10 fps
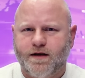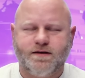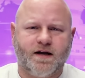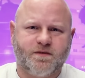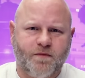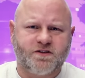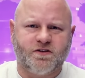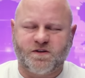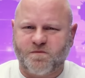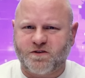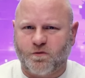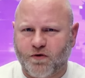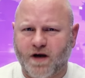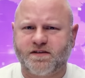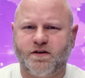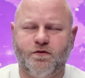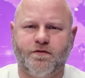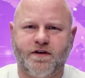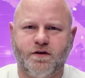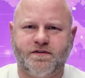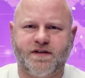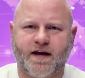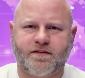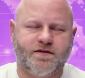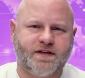Not to mention the special prosecutor that you attacked there,